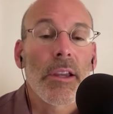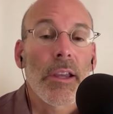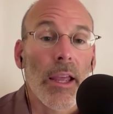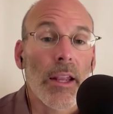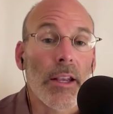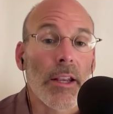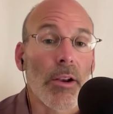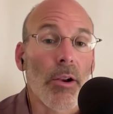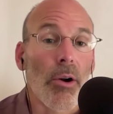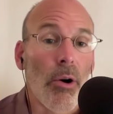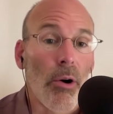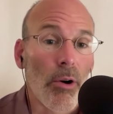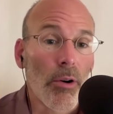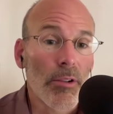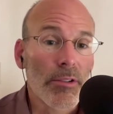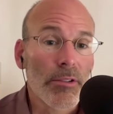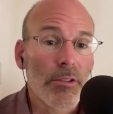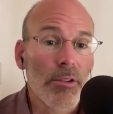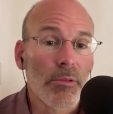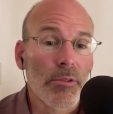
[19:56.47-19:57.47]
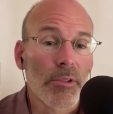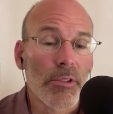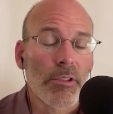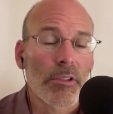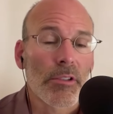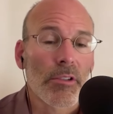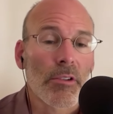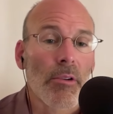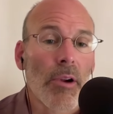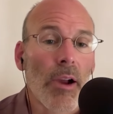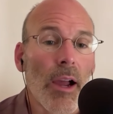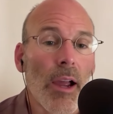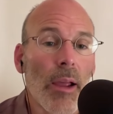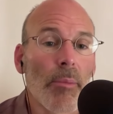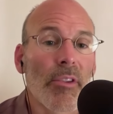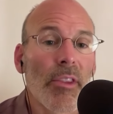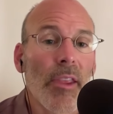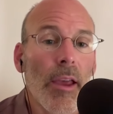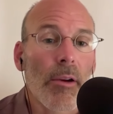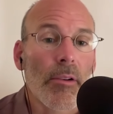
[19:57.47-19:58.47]
And it also
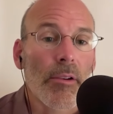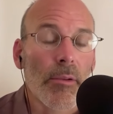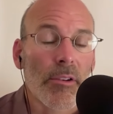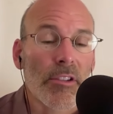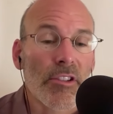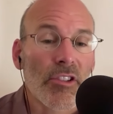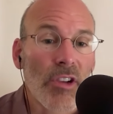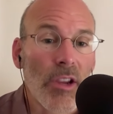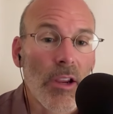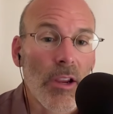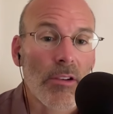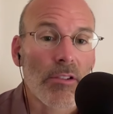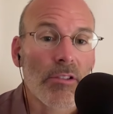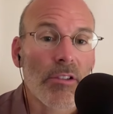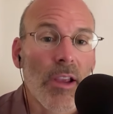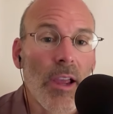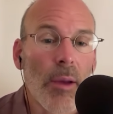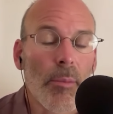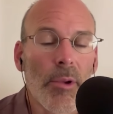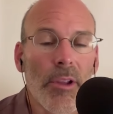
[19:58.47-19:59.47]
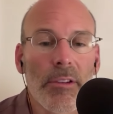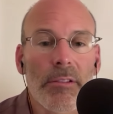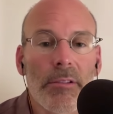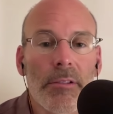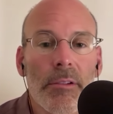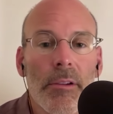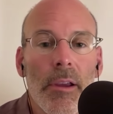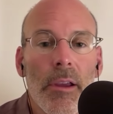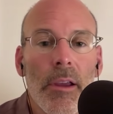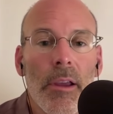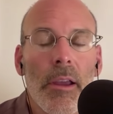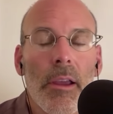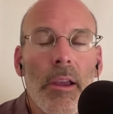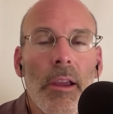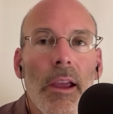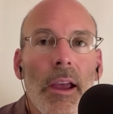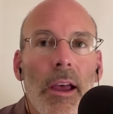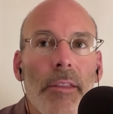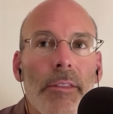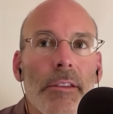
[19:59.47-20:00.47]
describes how to change habits.
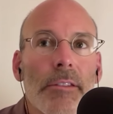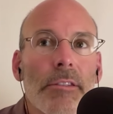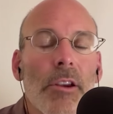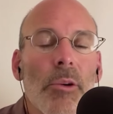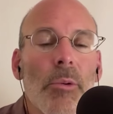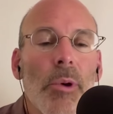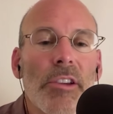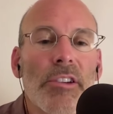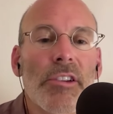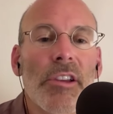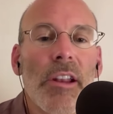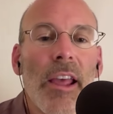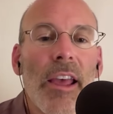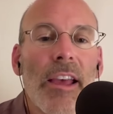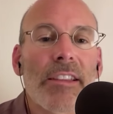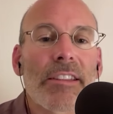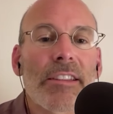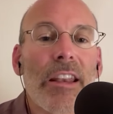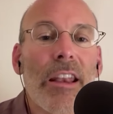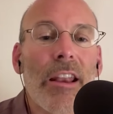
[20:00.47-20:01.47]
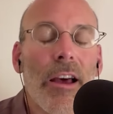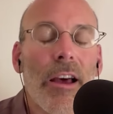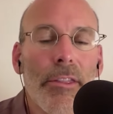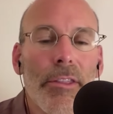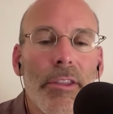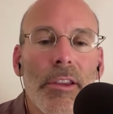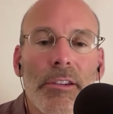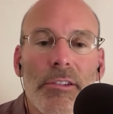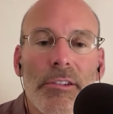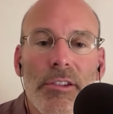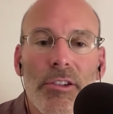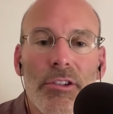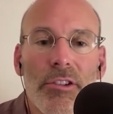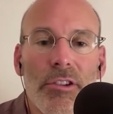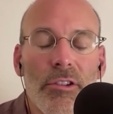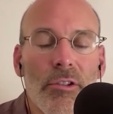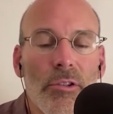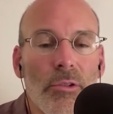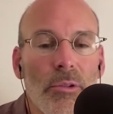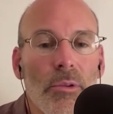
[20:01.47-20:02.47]
And this equation has nothing to
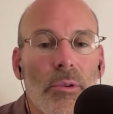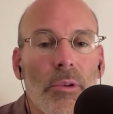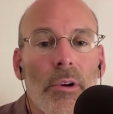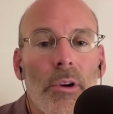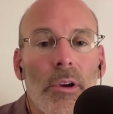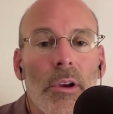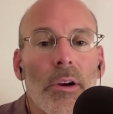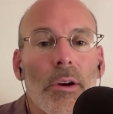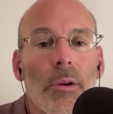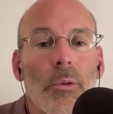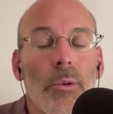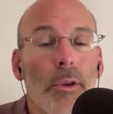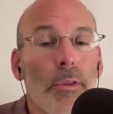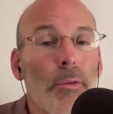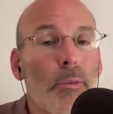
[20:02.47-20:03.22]
do with